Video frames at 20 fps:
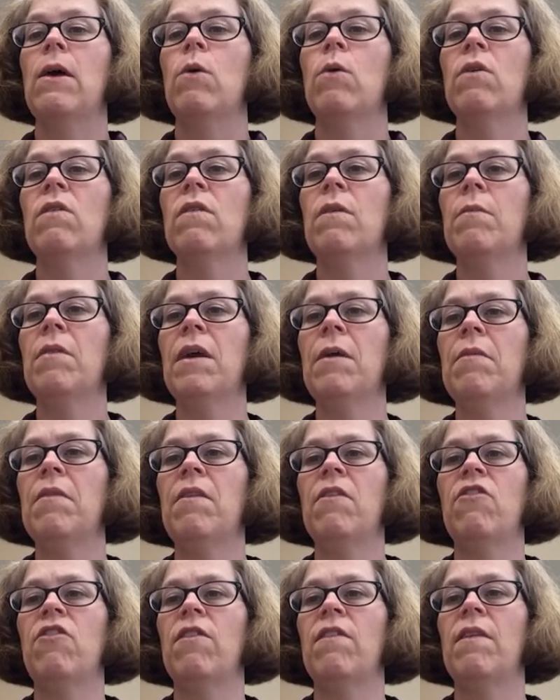or sometimes
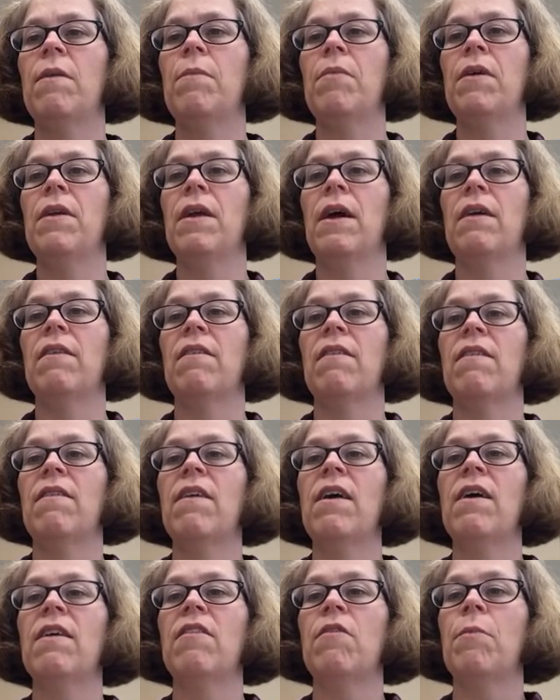it's just simply not
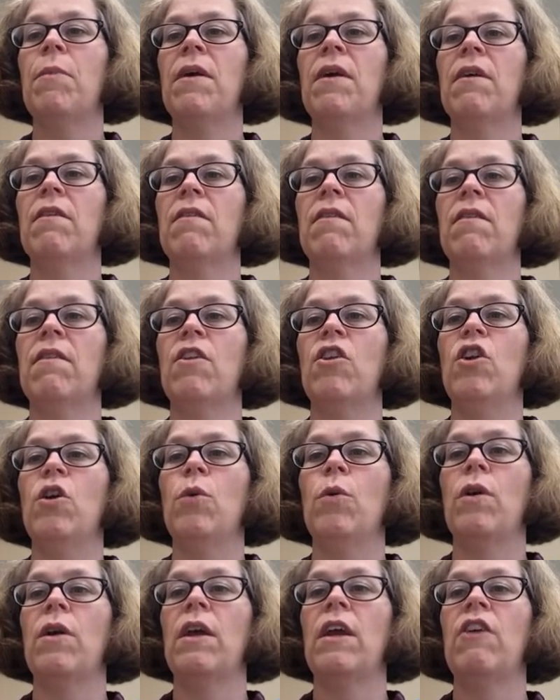discussed because it's a
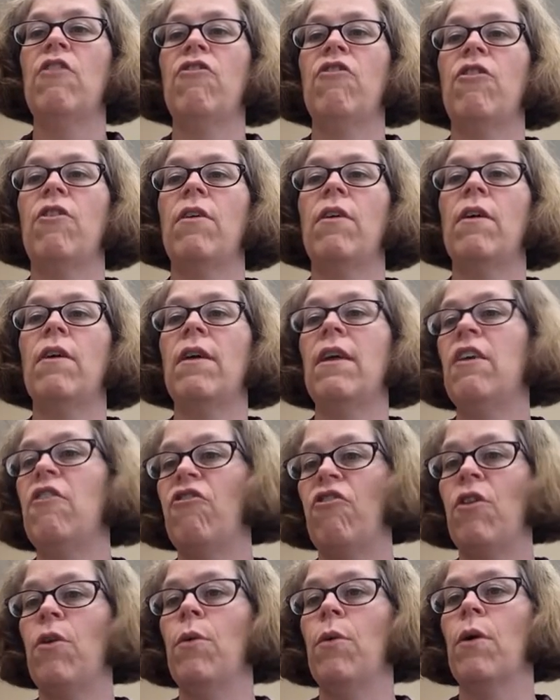newer
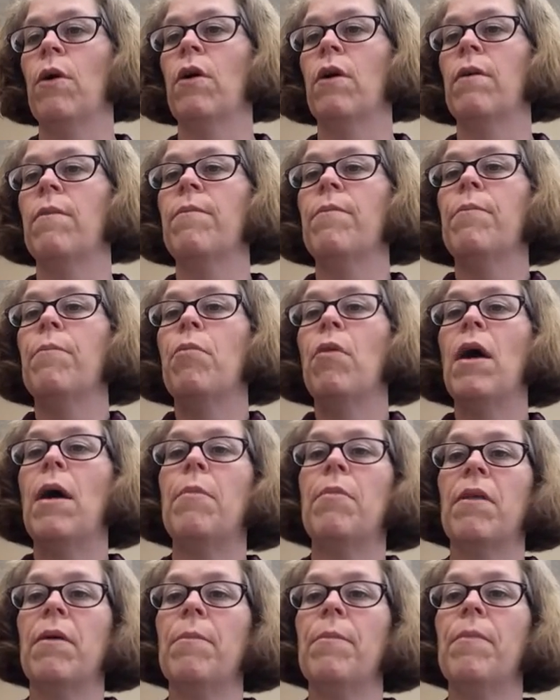issue or
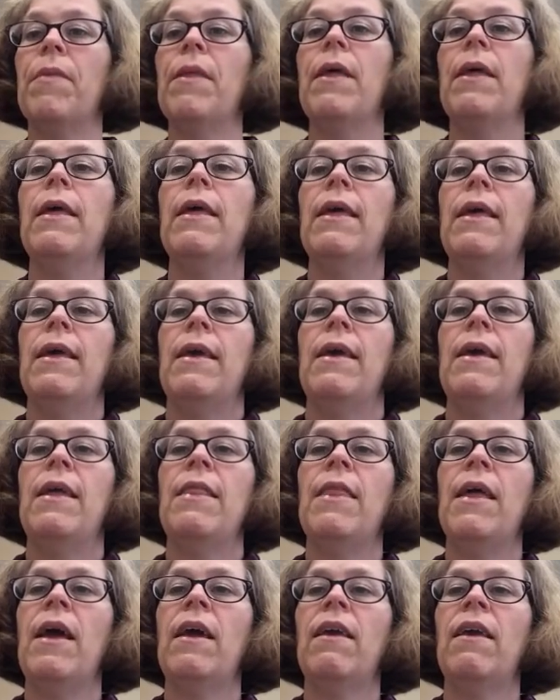problem.
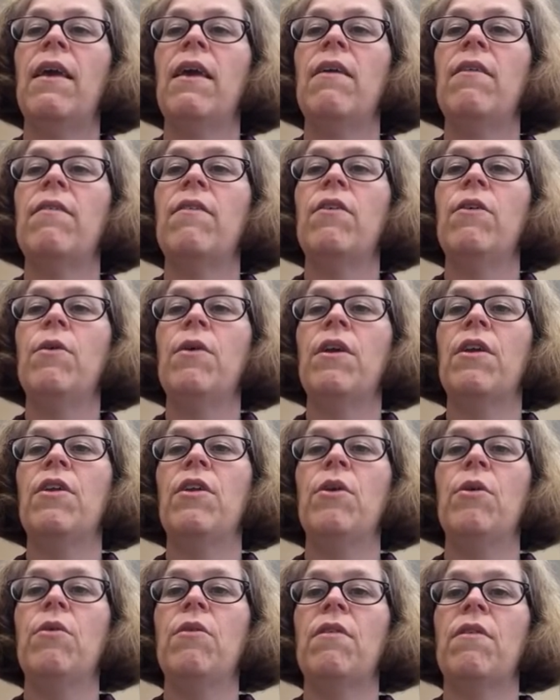In that case, you can
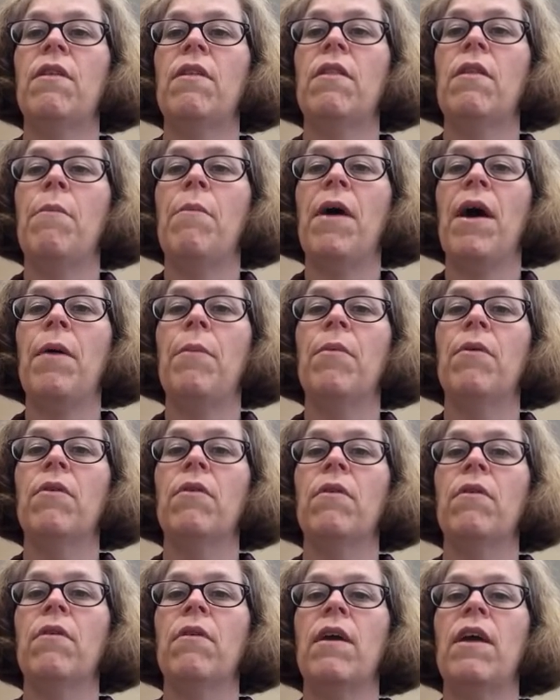use the
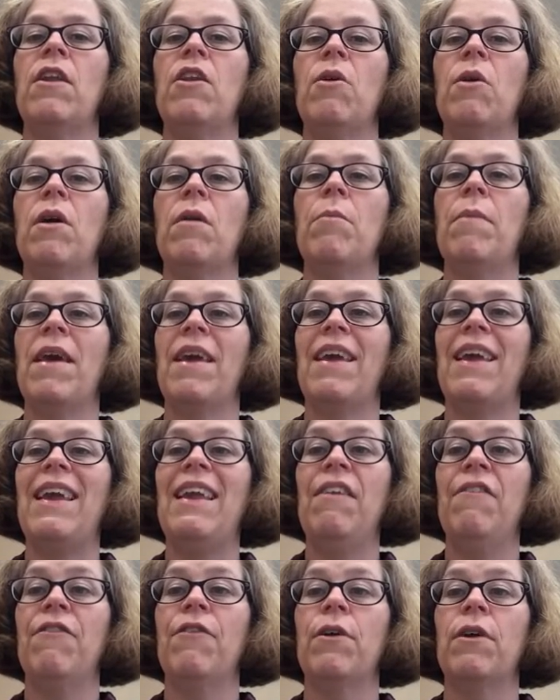Bible and you can make
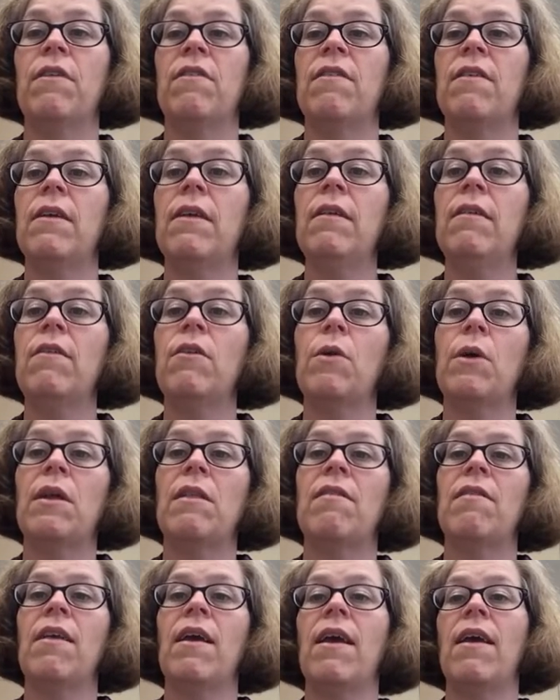inferences. You
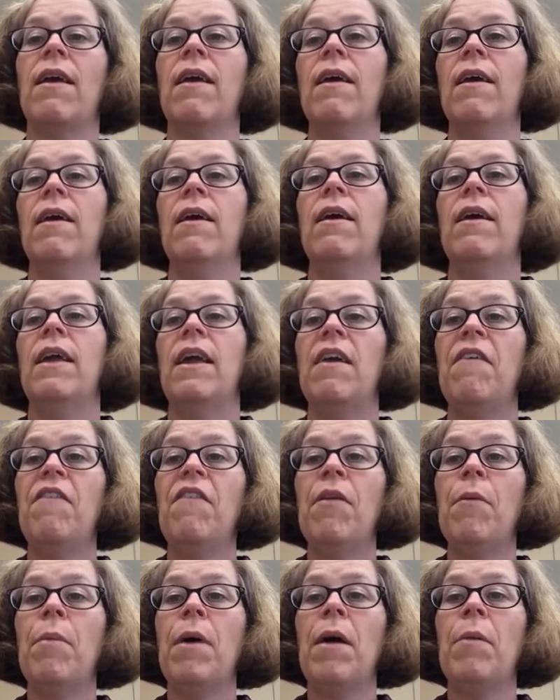can say,
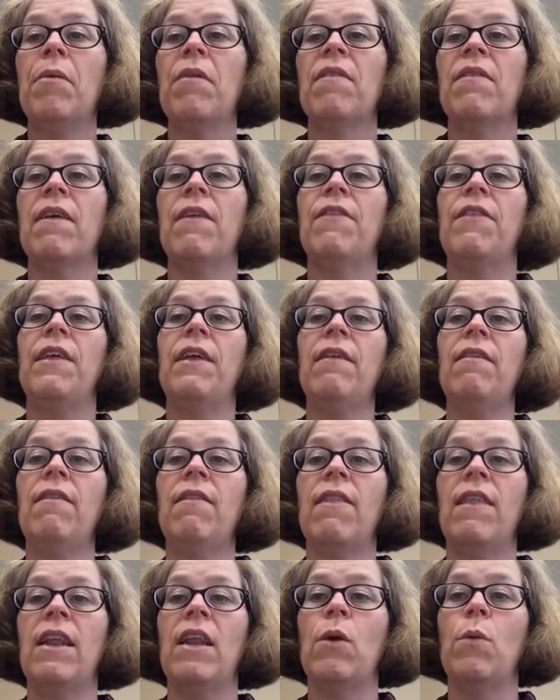if the Bible said this,
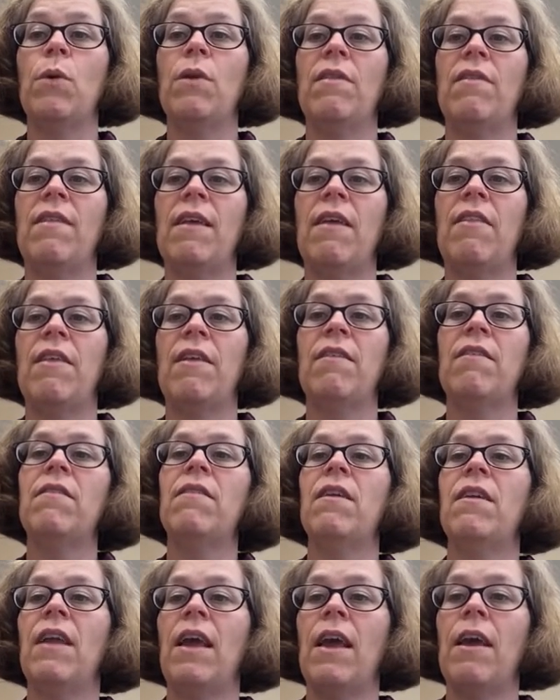then it would say this
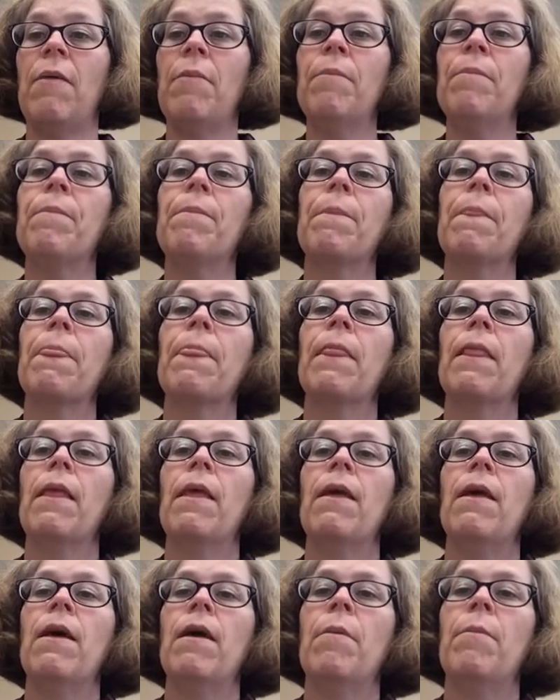today.
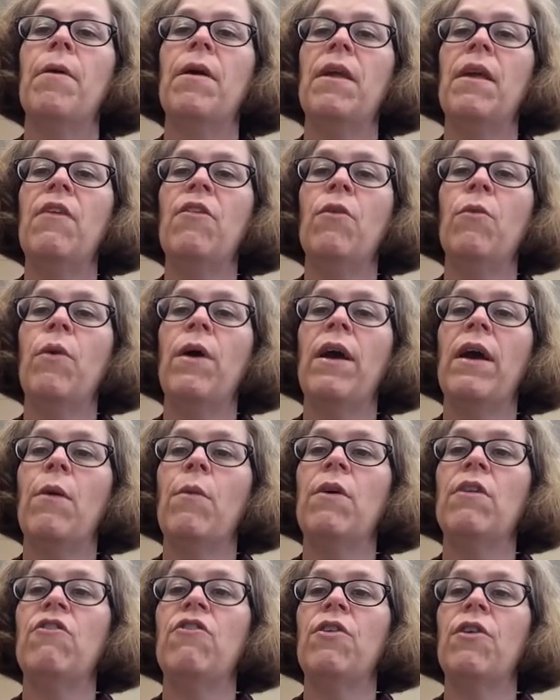But either way, I
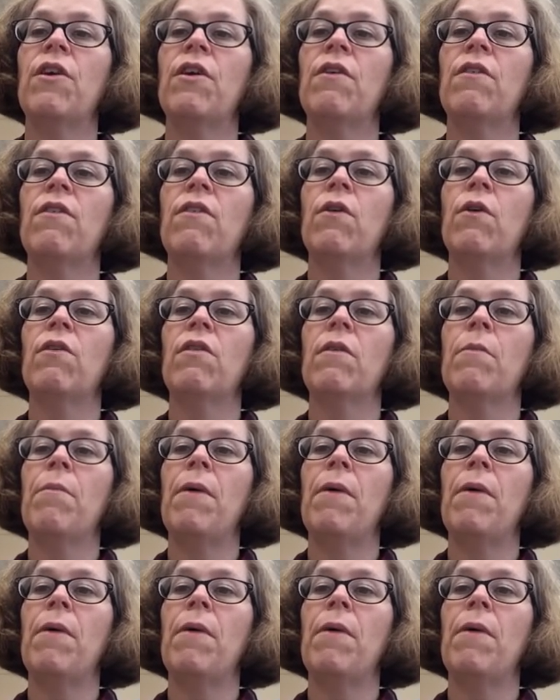want you to consult the